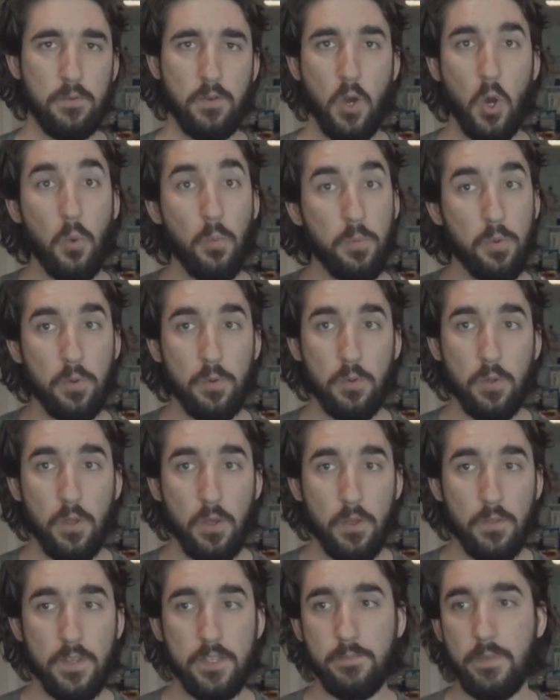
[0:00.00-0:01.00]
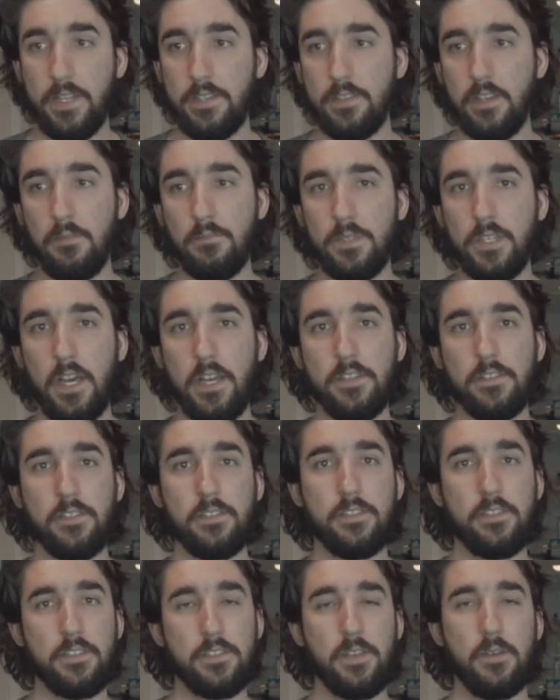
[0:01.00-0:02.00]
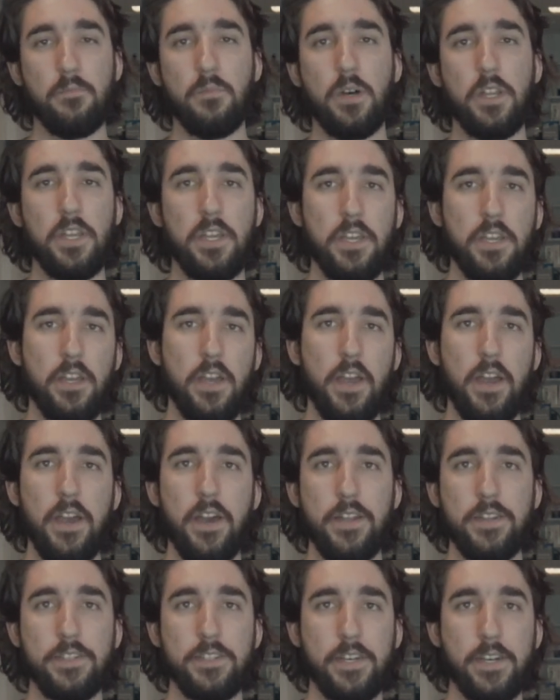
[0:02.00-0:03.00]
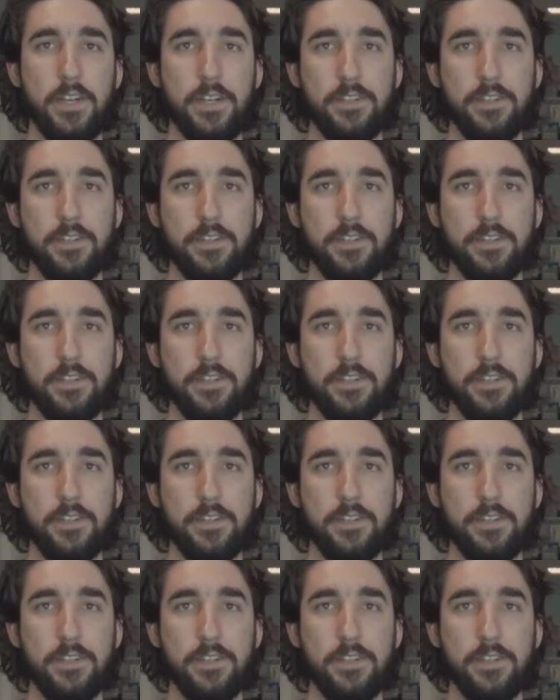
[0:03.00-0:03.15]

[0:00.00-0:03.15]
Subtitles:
hope this made some sense to somebody, and